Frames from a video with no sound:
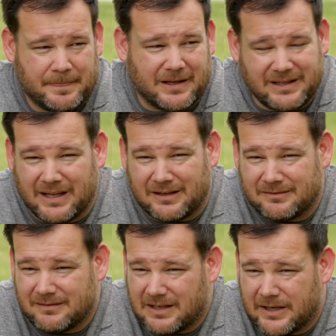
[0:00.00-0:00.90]
Again,
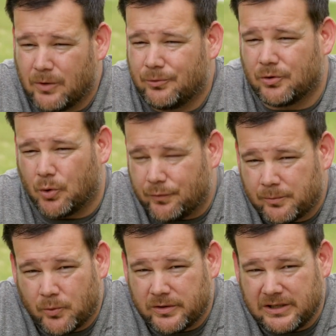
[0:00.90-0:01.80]
I know I'm going
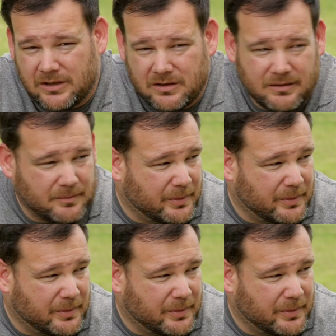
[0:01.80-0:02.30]
overboard here,